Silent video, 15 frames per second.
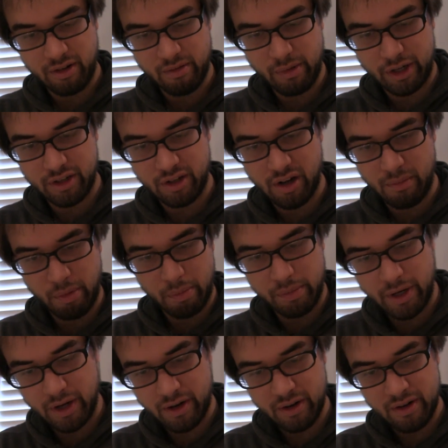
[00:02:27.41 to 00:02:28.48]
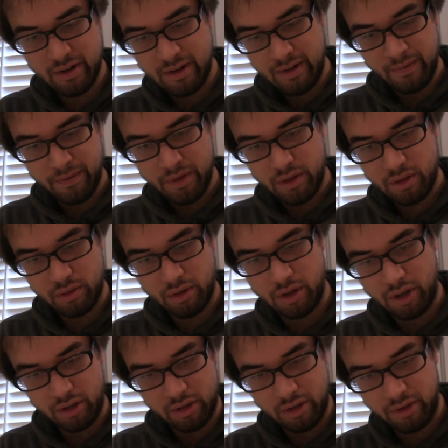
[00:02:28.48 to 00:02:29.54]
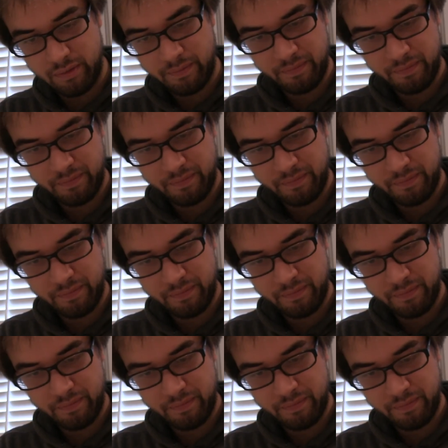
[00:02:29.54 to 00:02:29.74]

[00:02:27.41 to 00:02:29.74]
I'm gonna mix it up a bit so it all